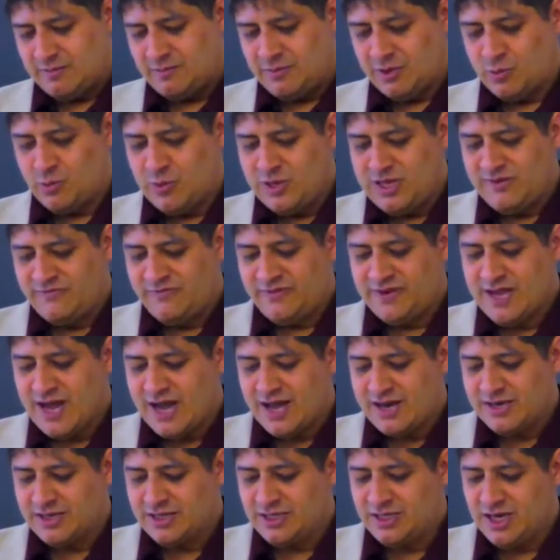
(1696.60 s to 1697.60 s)
But we've
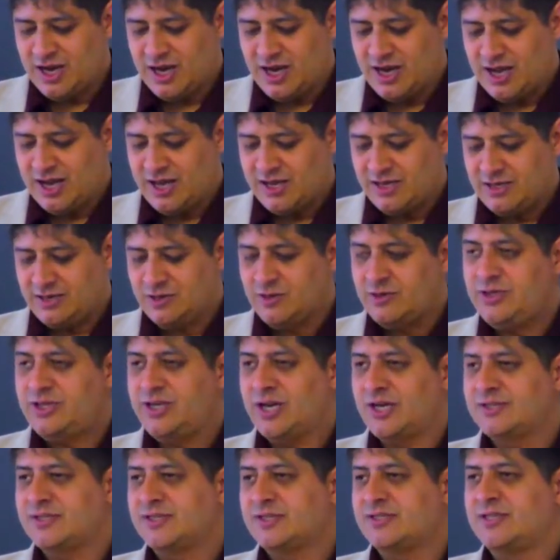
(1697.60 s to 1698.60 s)
got a God who
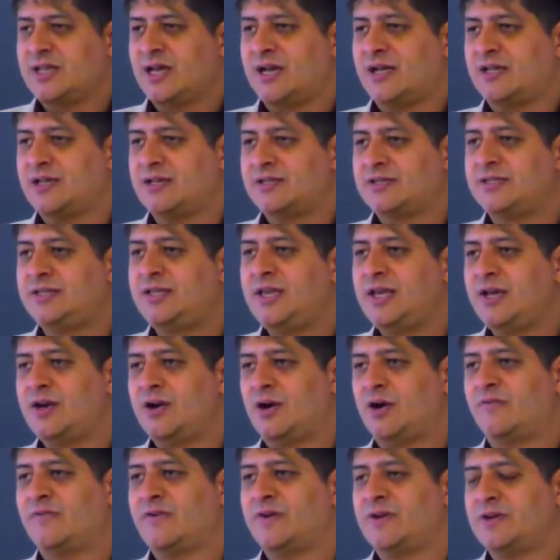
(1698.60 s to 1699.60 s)
doesn't tell us, get
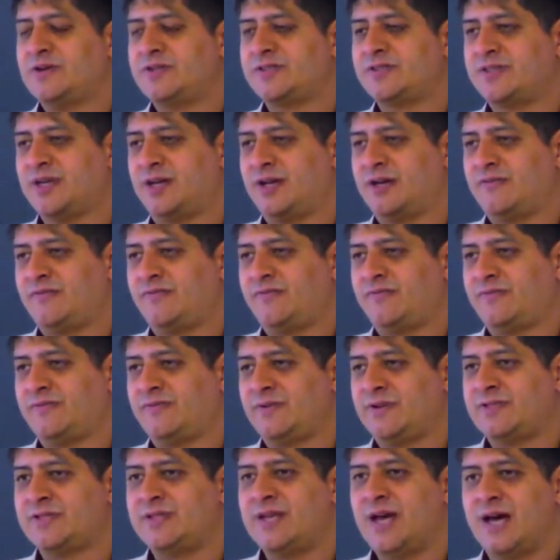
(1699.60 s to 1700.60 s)
over yourself.
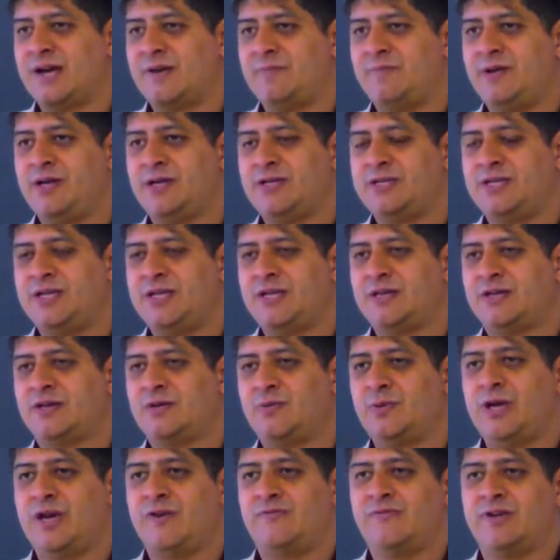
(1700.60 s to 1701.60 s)
It's not a big
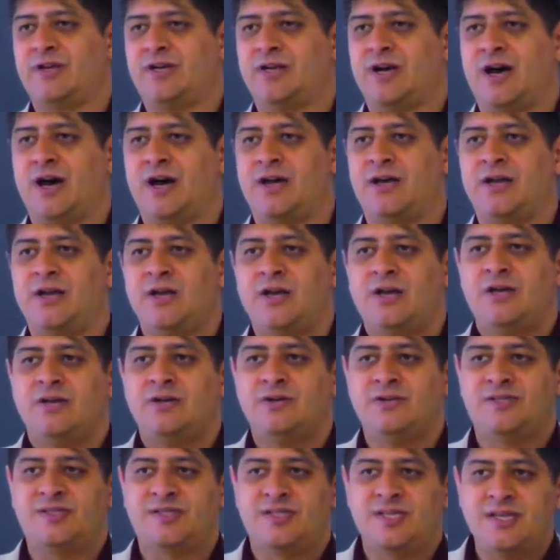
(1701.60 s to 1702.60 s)
deal. We have a God
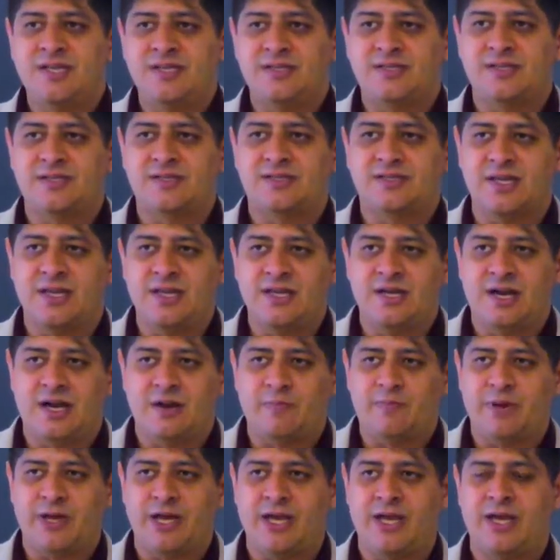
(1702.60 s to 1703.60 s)
who sees us in
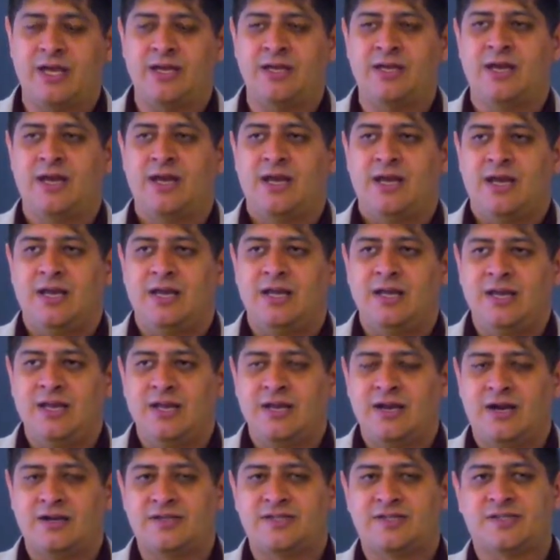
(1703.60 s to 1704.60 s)
our pain and
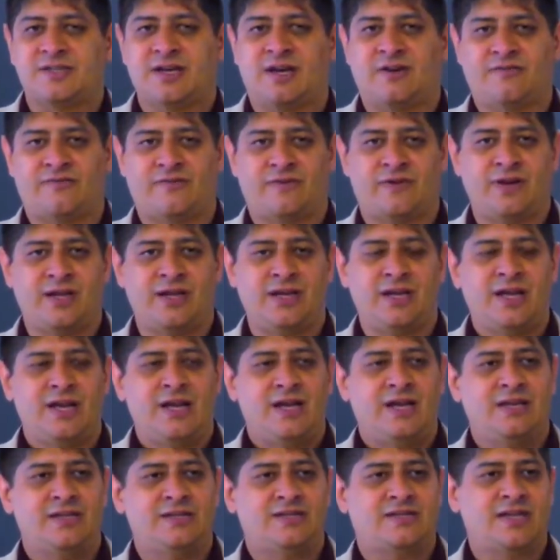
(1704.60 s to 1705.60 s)
in our suffering.
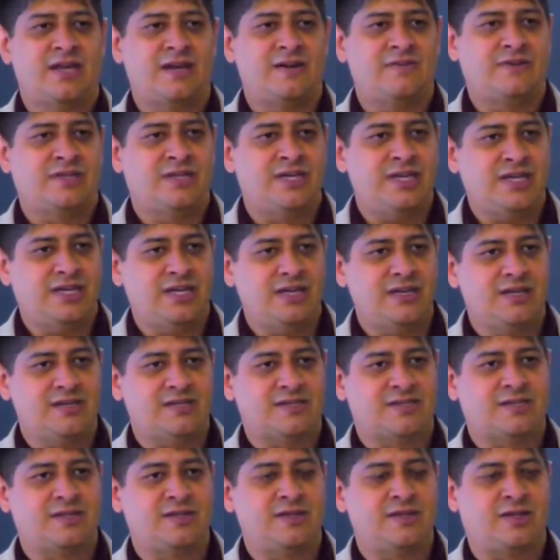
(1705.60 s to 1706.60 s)
And instead of kicking
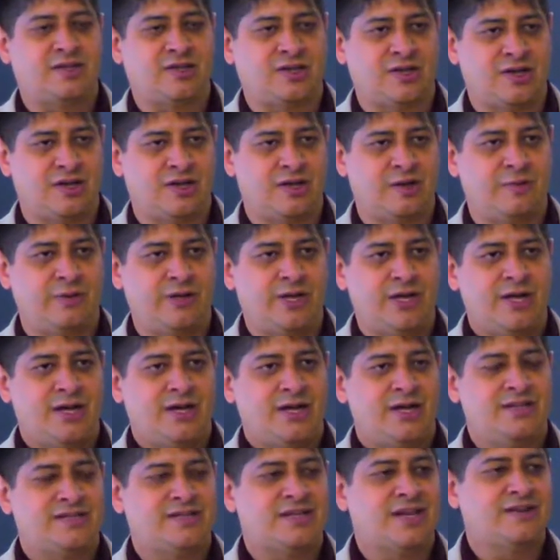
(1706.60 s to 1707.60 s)
us to the curb,
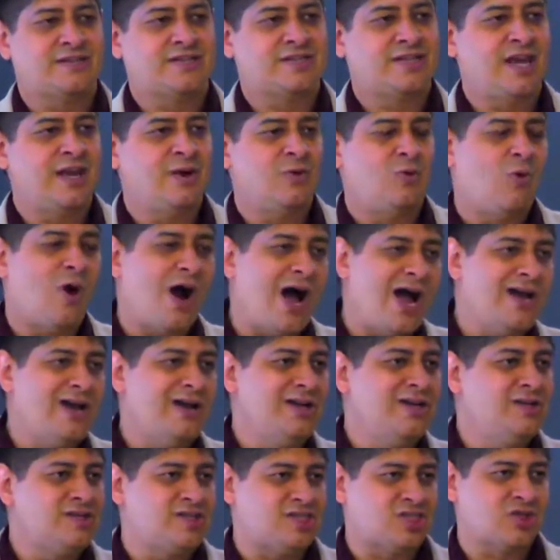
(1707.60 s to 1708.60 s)
instead of saying, why
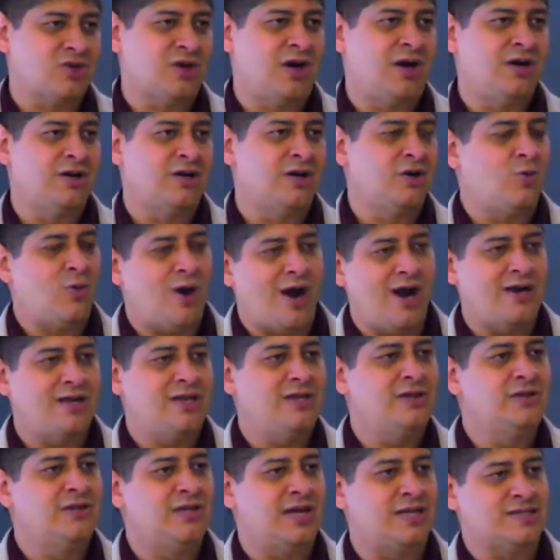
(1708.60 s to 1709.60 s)
aren't you stronger? Why
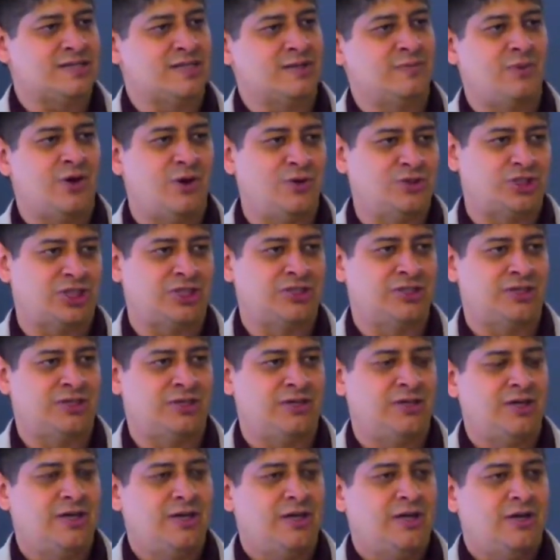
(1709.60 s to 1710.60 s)
aren't you less
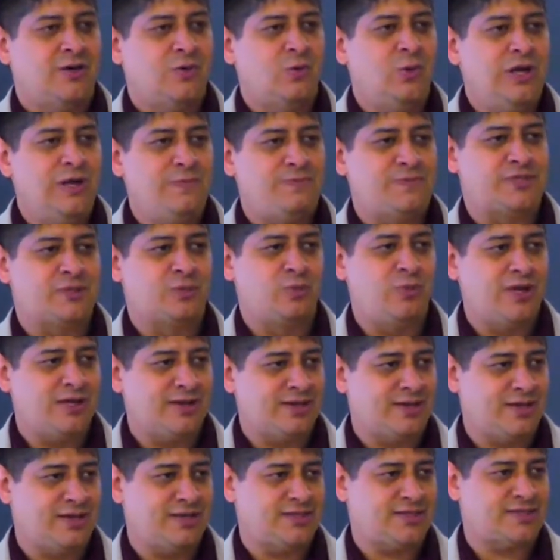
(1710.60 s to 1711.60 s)
emotional? Weeps
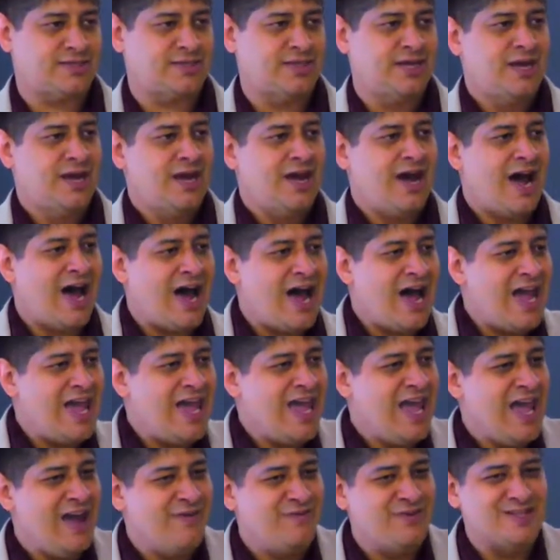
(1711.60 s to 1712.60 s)
with us.
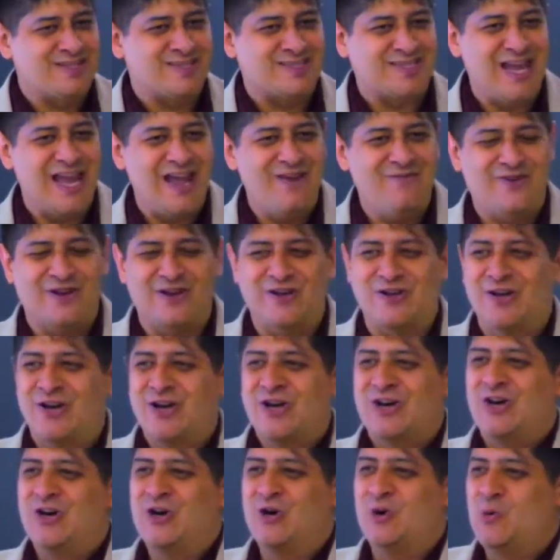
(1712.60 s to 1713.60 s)
I have a Savior
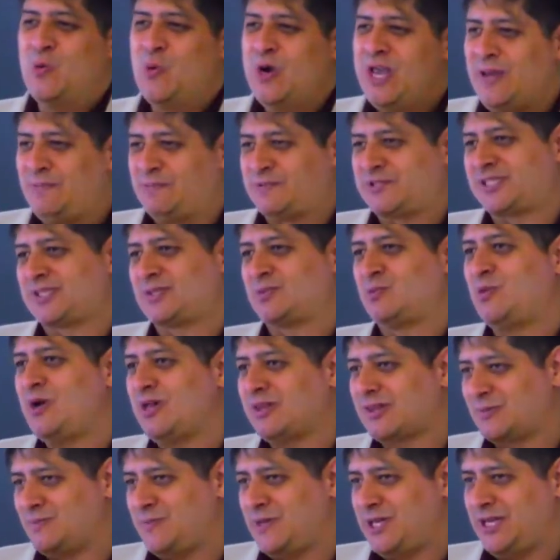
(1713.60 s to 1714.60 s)
who weeps
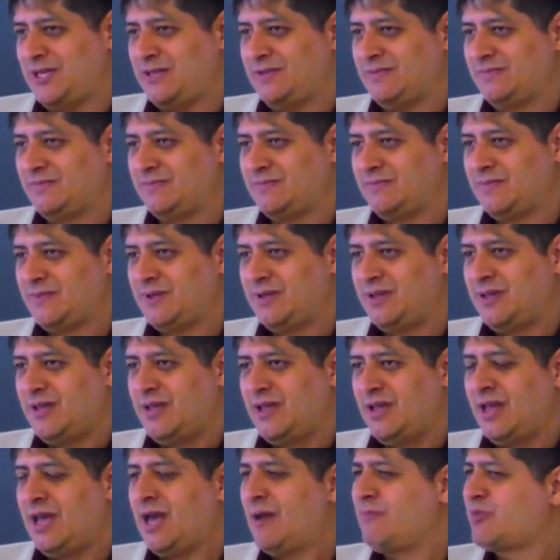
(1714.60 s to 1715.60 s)
with me.
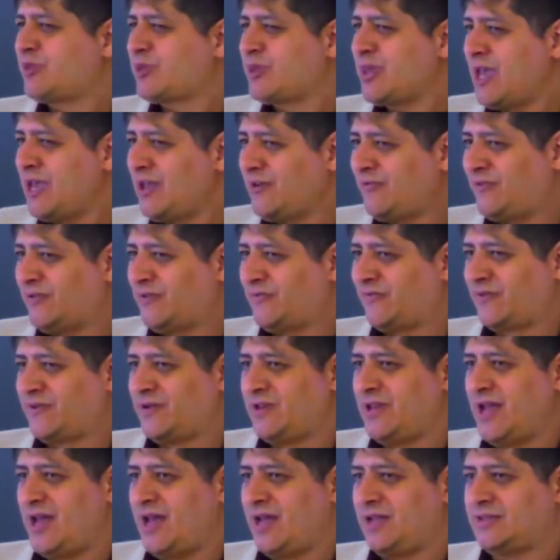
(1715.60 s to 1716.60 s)
I'm thankful
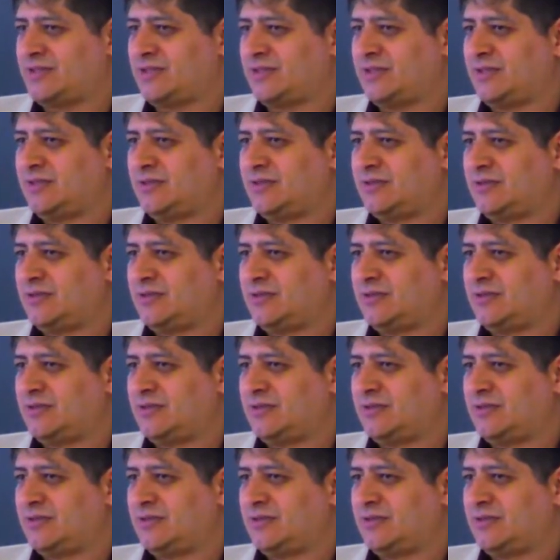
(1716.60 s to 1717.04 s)
for that.